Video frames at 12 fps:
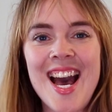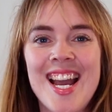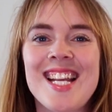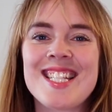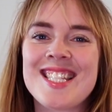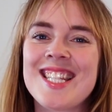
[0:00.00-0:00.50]
Hi
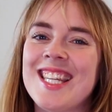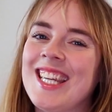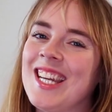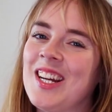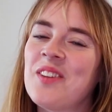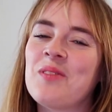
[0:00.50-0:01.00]
guys, it's Leke
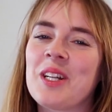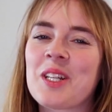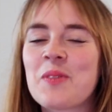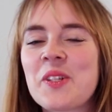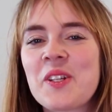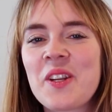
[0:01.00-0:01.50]
here and
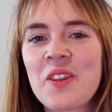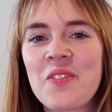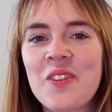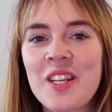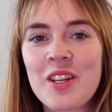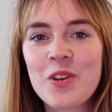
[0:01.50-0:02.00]
welcome to another
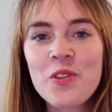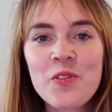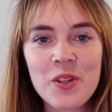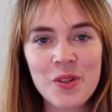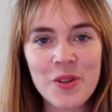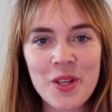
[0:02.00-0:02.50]
video. If
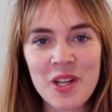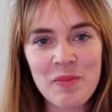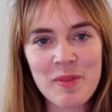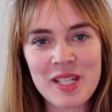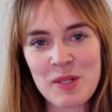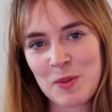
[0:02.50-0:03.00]
you're new here,
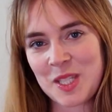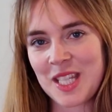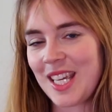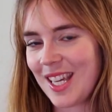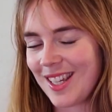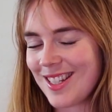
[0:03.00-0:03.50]
my name is
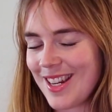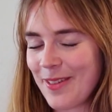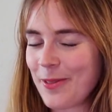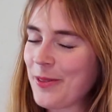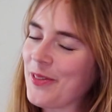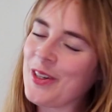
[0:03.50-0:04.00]
Leke and I
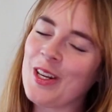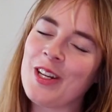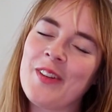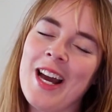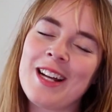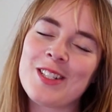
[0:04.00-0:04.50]
review a lot of
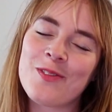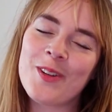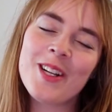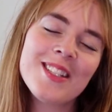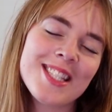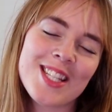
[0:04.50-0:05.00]

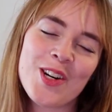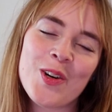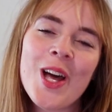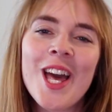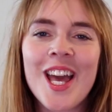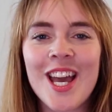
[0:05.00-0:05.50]
activewear, so
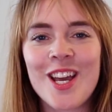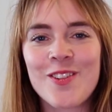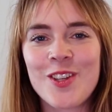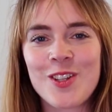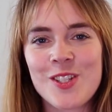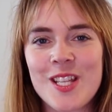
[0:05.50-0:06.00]
if
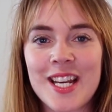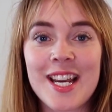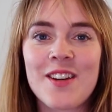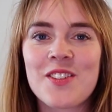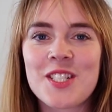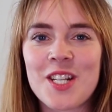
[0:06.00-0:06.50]
you're into that
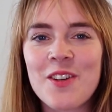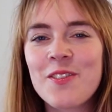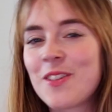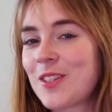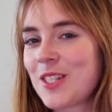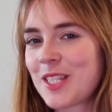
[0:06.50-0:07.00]
kind of stuff,
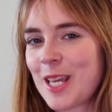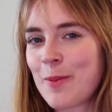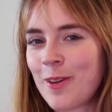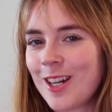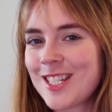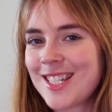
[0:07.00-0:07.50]
you just keep
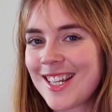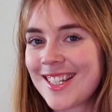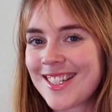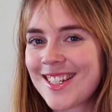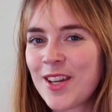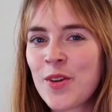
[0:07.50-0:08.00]

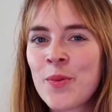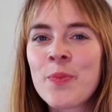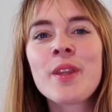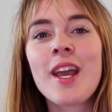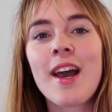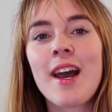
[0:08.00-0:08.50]
watching.
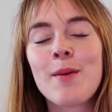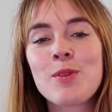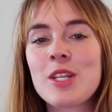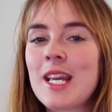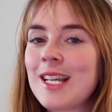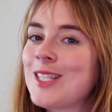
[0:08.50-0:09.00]

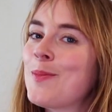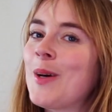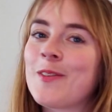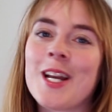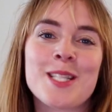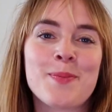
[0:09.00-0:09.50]
Today, as you might
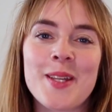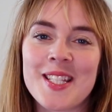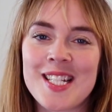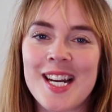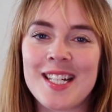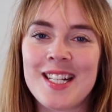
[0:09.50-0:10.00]
have guessed by the
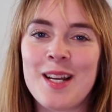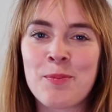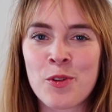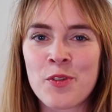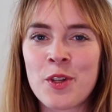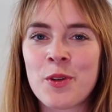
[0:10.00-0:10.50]
title, I'm
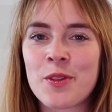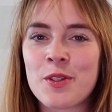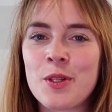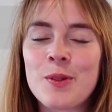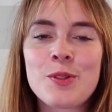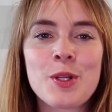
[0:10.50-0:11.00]
reviewing the
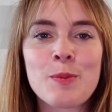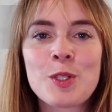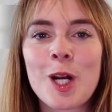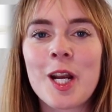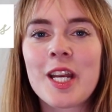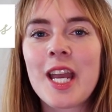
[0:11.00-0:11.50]
new
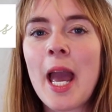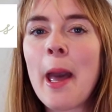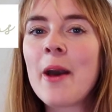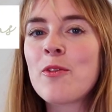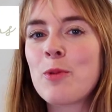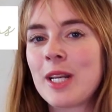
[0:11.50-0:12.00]
Gymshark
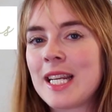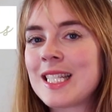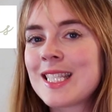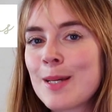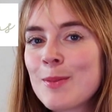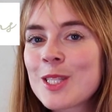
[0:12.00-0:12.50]
Whitney
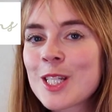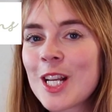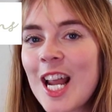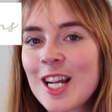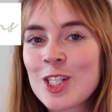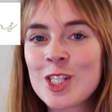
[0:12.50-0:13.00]
Simmons
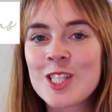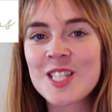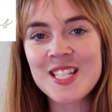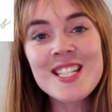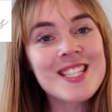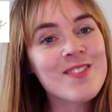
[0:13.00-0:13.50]
collection,
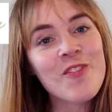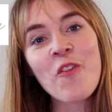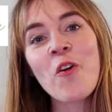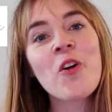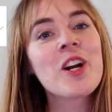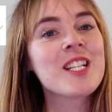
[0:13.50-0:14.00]
Season
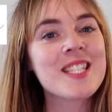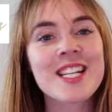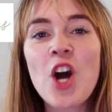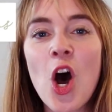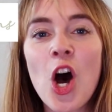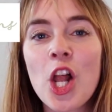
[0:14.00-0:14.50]
4 as they
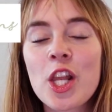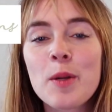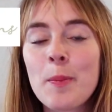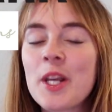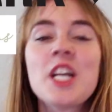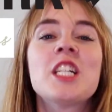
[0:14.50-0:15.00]
call
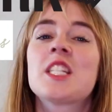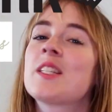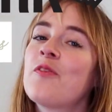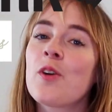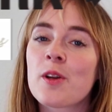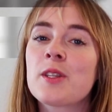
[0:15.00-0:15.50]
it, because it's the
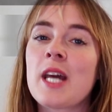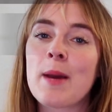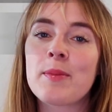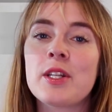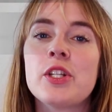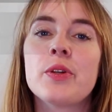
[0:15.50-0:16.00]
fourth
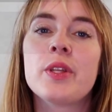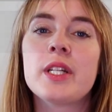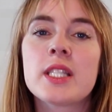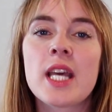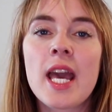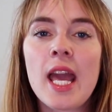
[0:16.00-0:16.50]
time they do this.
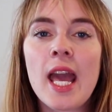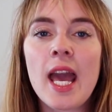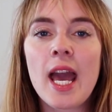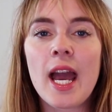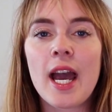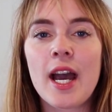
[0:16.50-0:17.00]

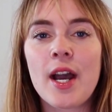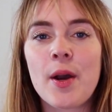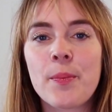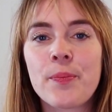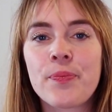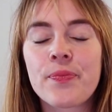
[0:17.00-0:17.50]

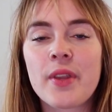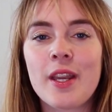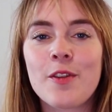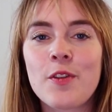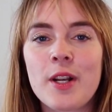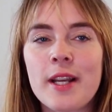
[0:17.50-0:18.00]
And
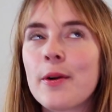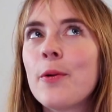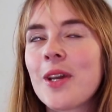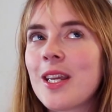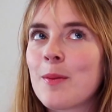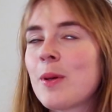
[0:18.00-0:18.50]
if you're like, oh
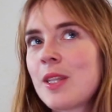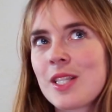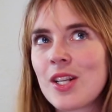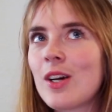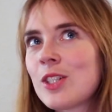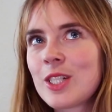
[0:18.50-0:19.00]
Leke, but this
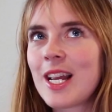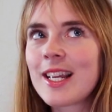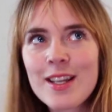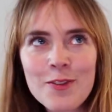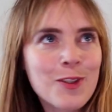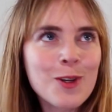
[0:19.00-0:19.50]
launched
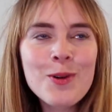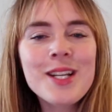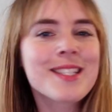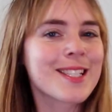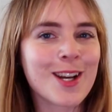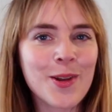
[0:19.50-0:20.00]
like a few
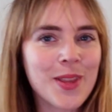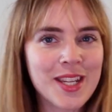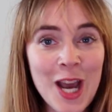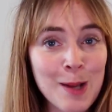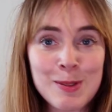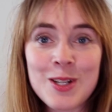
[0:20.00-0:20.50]
weeks ago, then
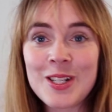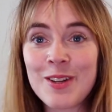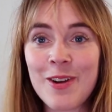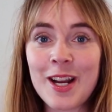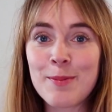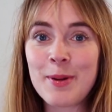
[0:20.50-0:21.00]
you're absolutely
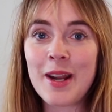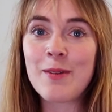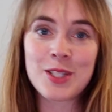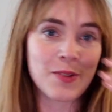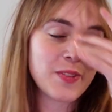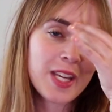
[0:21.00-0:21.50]
right, but I
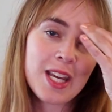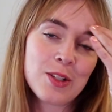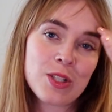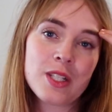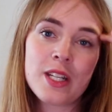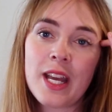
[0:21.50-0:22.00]
was on
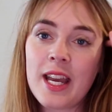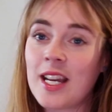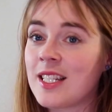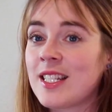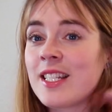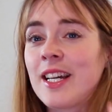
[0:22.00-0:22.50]
vacation
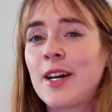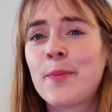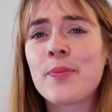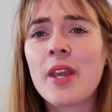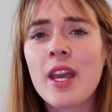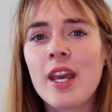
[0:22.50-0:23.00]
and
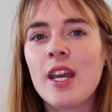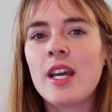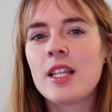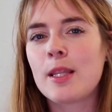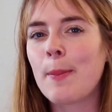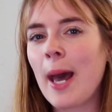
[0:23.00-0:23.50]

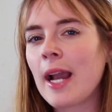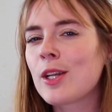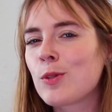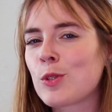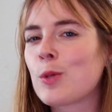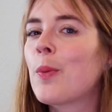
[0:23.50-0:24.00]
the
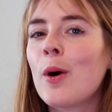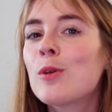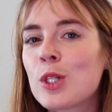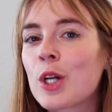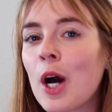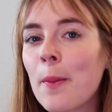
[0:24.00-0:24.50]
package was supposed
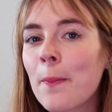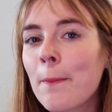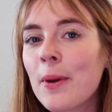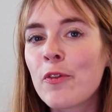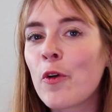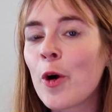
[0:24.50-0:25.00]
to come
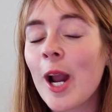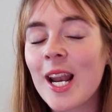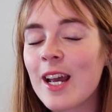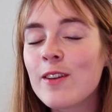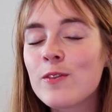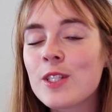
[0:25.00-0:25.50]
before I
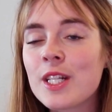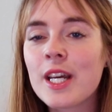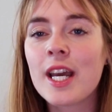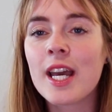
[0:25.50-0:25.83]
left.